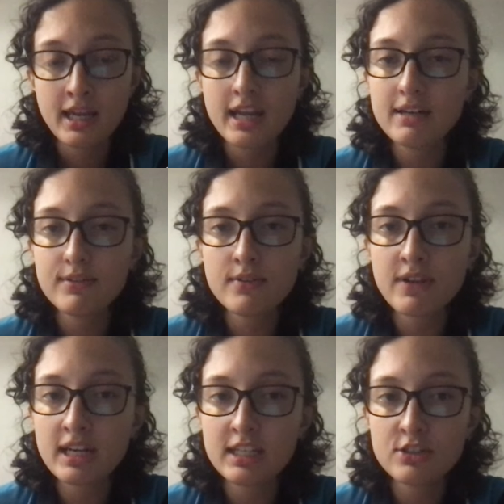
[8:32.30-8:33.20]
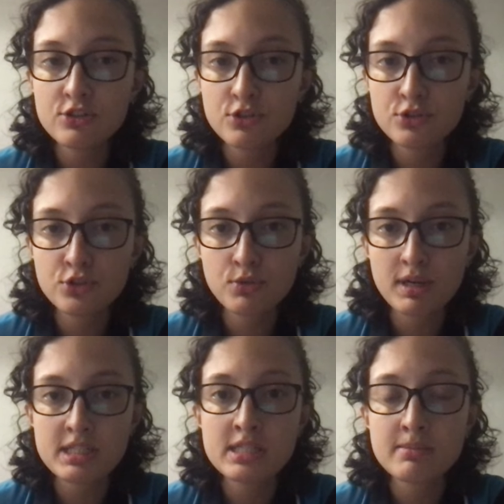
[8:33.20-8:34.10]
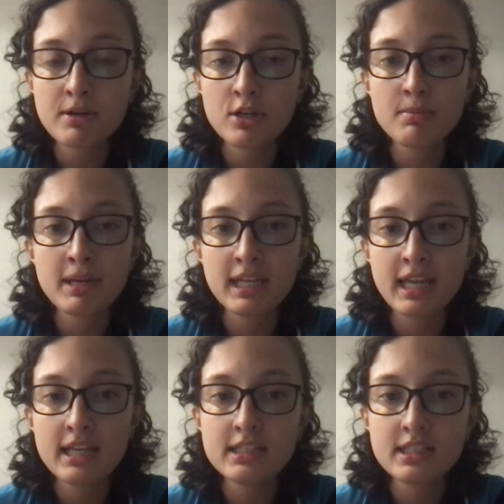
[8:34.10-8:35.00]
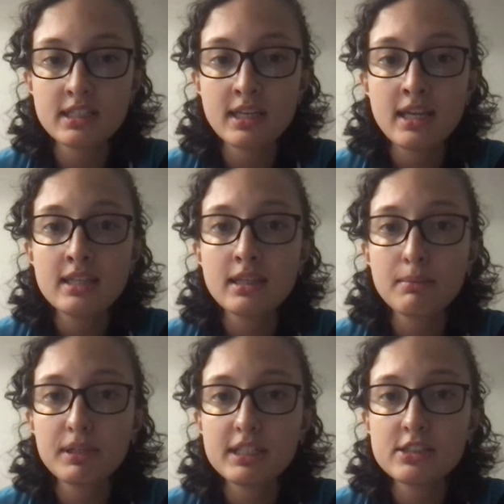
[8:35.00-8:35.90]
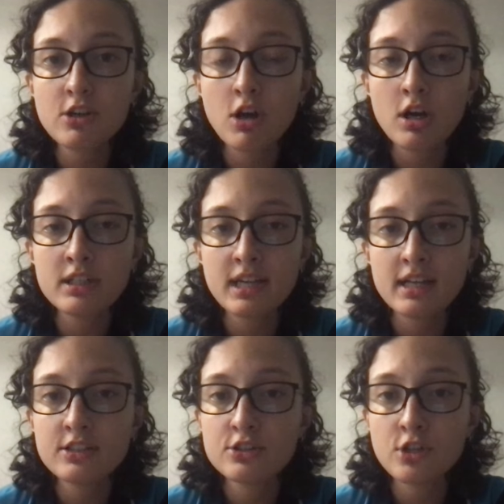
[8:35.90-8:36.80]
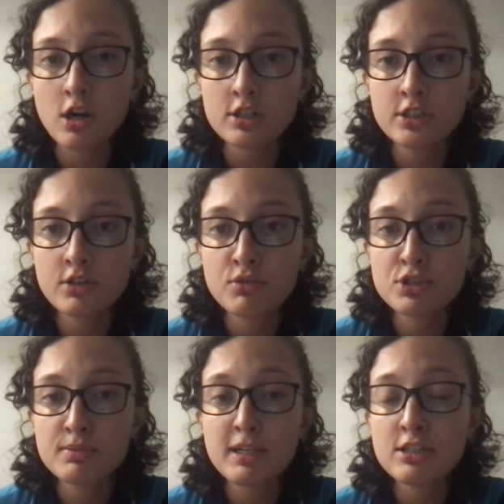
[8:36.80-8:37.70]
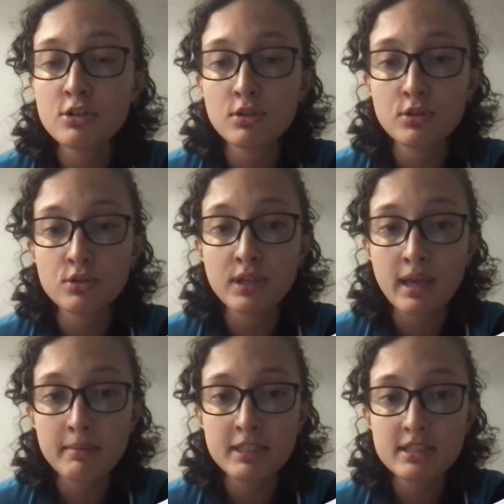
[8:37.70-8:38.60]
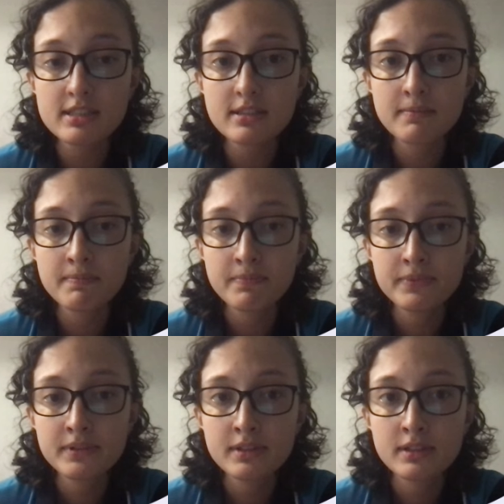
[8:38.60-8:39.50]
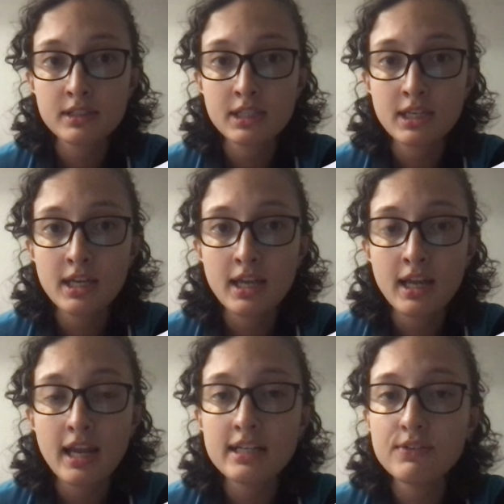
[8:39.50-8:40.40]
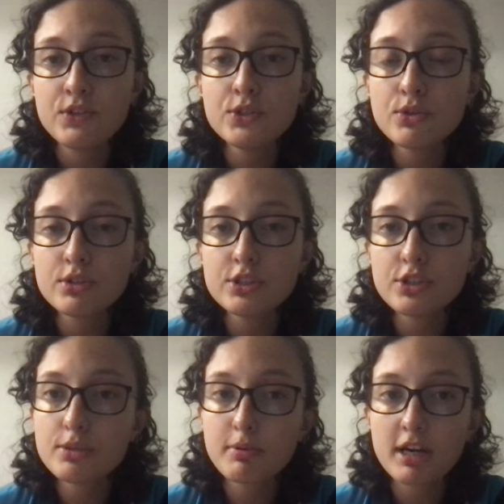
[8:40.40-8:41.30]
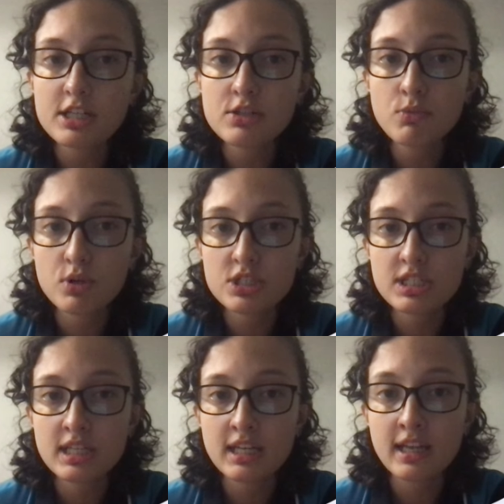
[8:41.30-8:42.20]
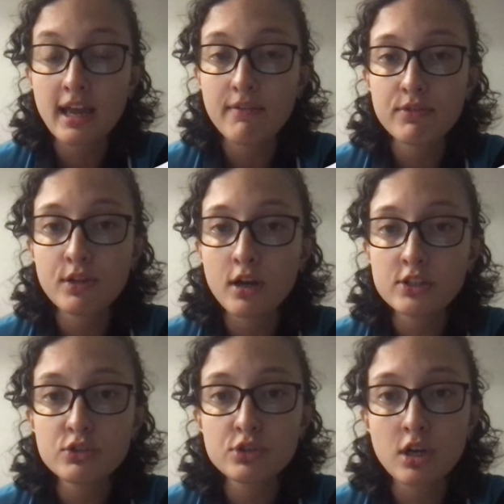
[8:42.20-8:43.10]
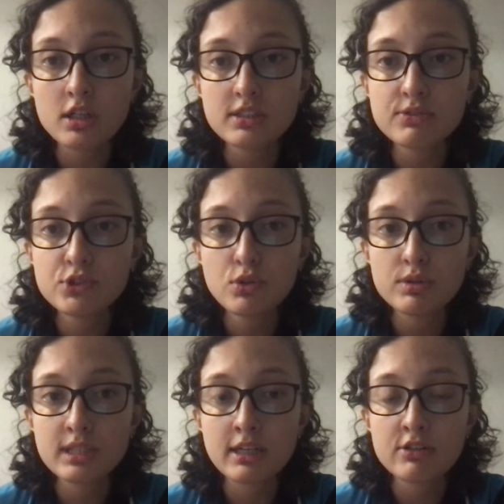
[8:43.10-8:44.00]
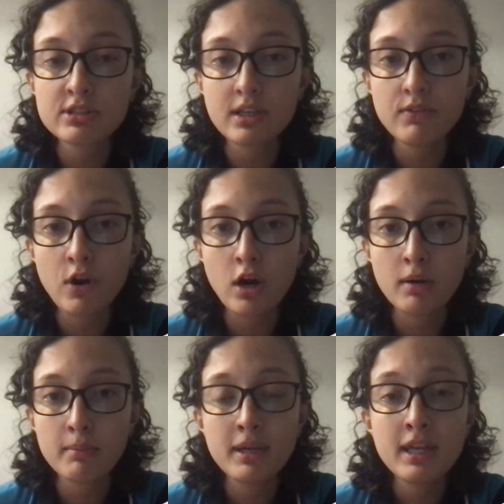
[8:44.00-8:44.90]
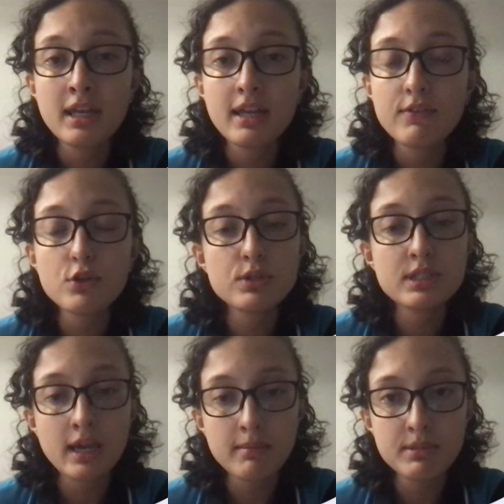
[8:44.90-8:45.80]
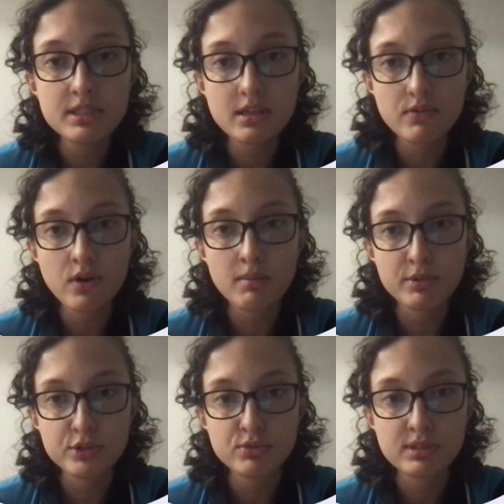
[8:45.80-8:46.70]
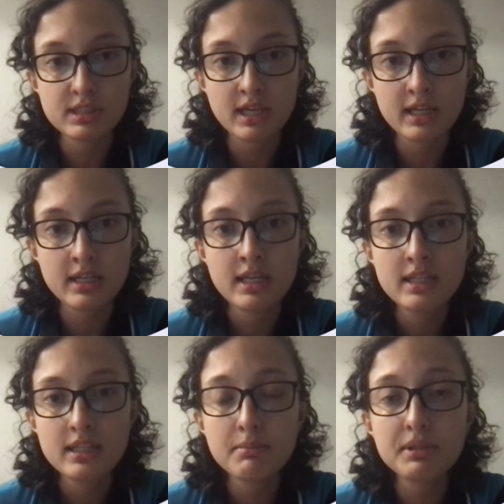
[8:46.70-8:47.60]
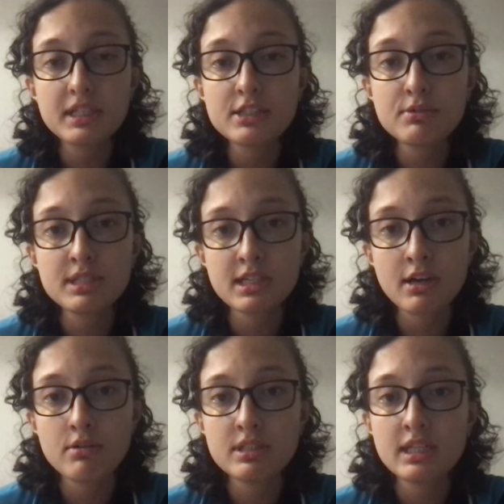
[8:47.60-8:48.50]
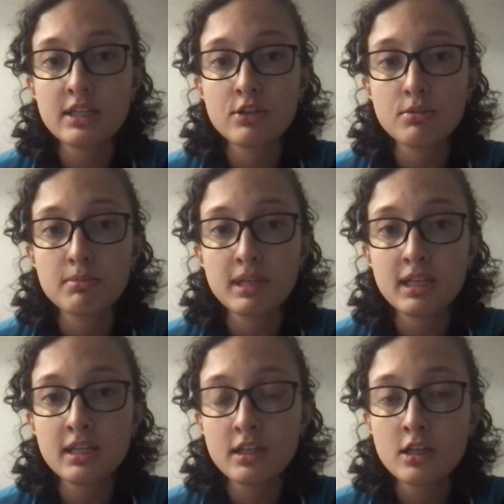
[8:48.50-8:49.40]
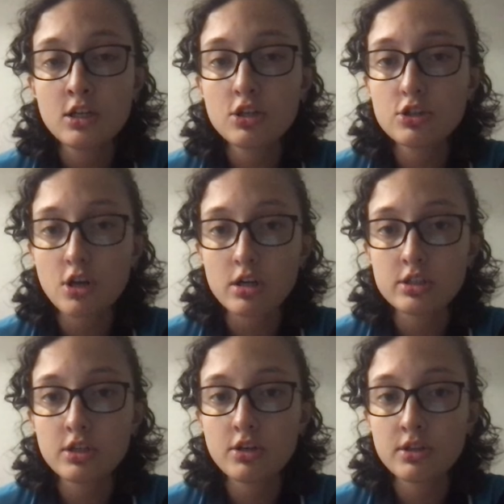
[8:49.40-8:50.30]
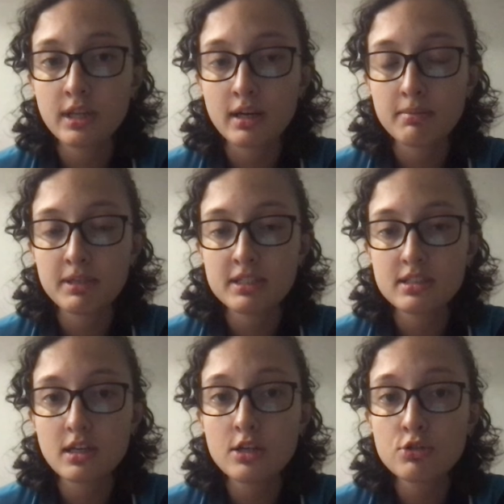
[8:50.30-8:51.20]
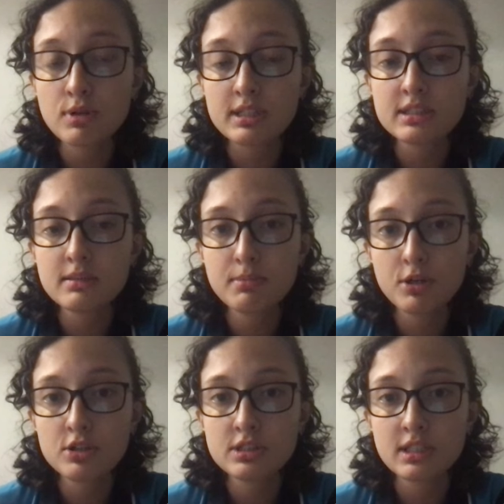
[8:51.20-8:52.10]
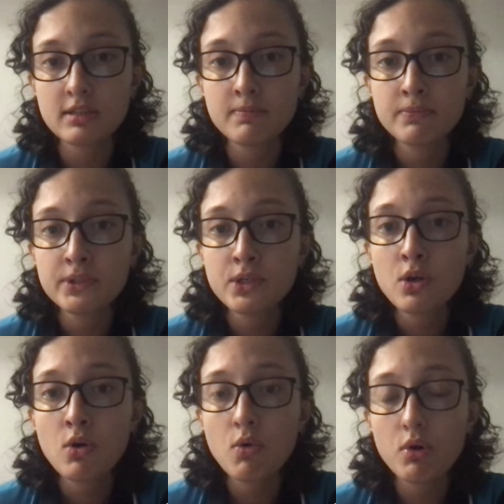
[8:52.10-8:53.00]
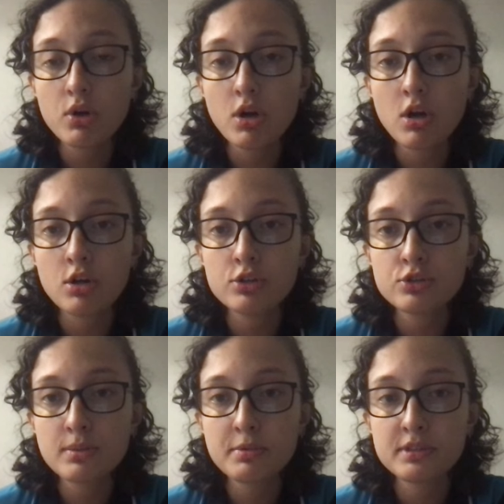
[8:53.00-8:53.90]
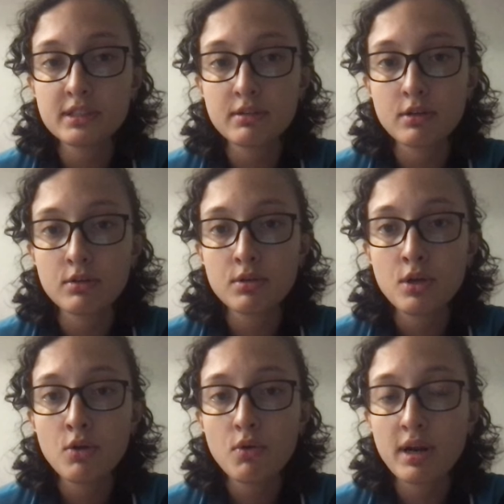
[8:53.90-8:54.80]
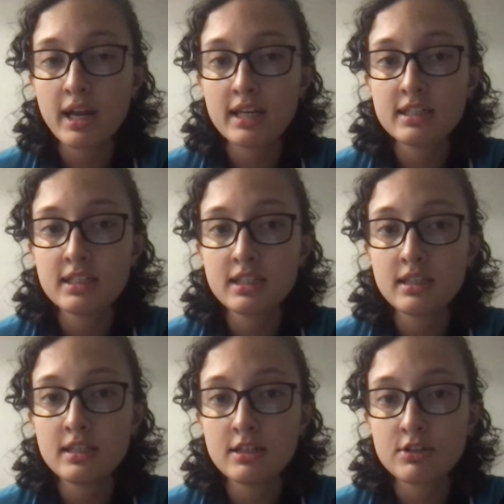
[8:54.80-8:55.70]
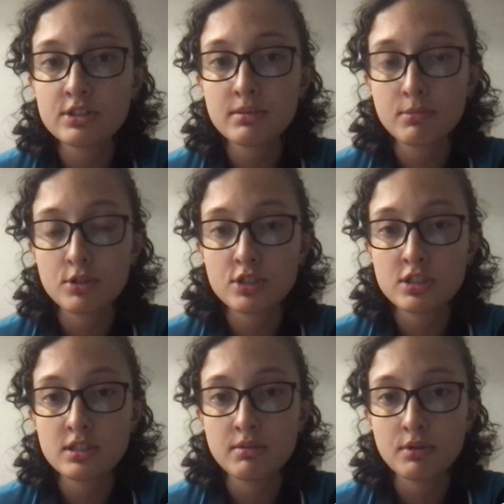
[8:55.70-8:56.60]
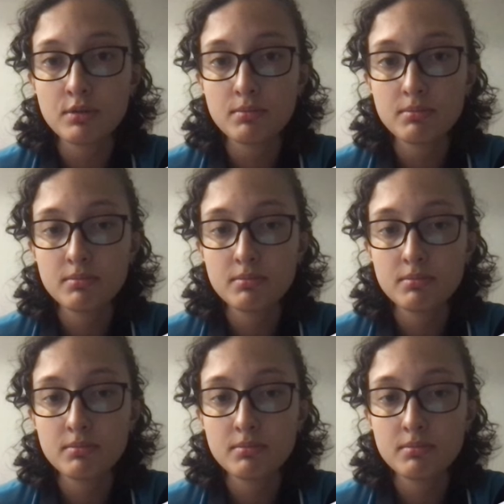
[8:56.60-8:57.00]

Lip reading: And if you have any concerns or questions about your medication, then please contact your doctor or speak to your local chemist. And if you notice your depression worsening, have thoughts or talks of suicide or self-harm, if you attempt self-harm or suicide, then please reach out to either me, your doctor, your therapist, a trusted person, or call 000 or head to the nearest emergency room.